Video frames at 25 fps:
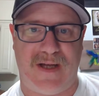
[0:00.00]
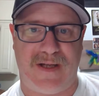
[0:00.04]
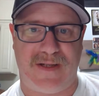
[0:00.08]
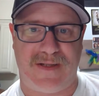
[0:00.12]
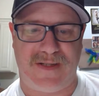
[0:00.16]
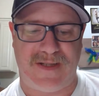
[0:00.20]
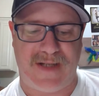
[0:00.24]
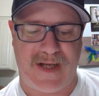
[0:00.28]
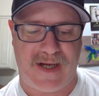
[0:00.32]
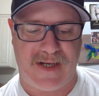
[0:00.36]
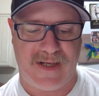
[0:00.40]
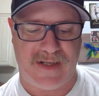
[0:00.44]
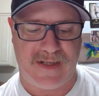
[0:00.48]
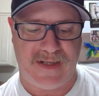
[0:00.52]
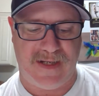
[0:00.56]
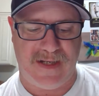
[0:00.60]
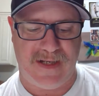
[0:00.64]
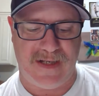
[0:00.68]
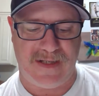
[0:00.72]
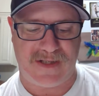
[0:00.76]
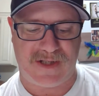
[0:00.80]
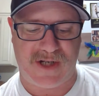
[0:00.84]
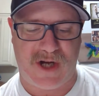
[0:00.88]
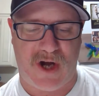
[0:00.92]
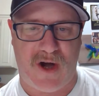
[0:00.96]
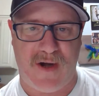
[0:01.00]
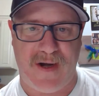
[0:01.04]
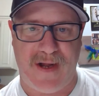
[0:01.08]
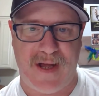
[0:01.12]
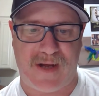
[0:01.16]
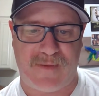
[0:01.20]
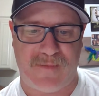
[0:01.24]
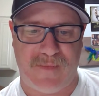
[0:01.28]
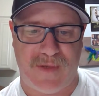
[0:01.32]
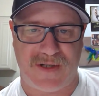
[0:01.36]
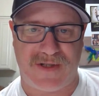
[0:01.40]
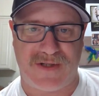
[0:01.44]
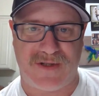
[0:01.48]
Secondly is
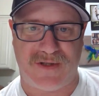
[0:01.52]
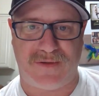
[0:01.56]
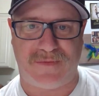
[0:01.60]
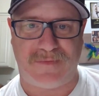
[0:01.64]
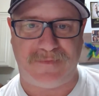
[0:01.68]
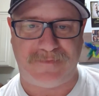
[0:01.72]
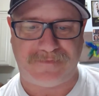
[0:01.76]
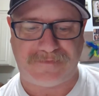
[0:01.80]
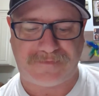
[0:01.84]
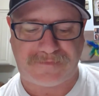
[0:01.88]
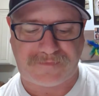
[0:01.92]
cardiac muscle,